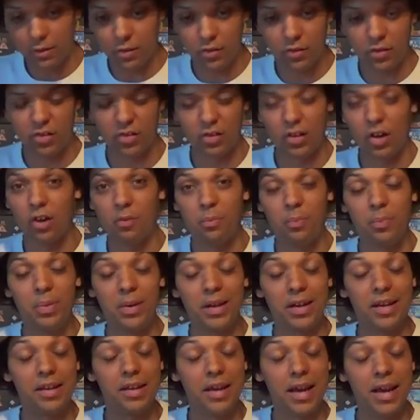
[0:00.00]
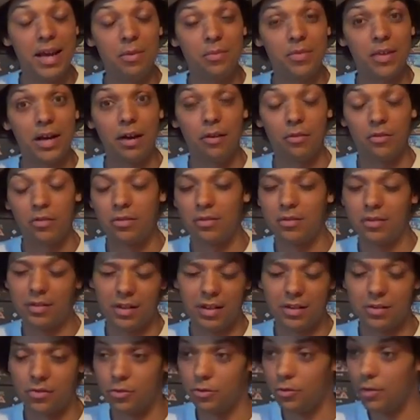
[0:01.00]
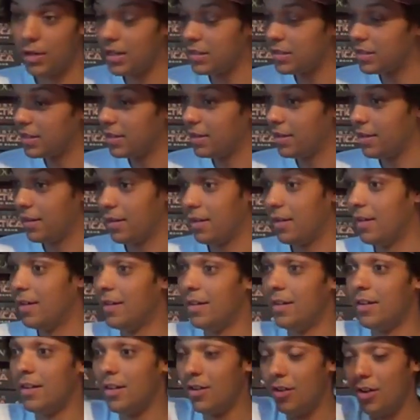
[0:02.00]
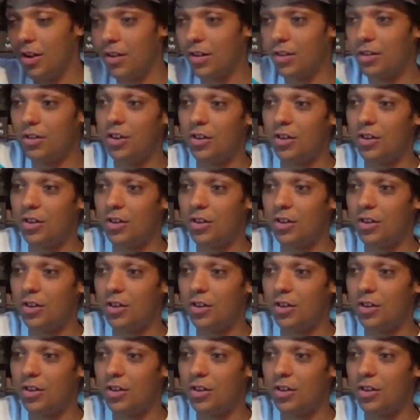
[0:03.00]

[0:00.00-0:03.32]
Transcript: just started picking games out as, as always. Look,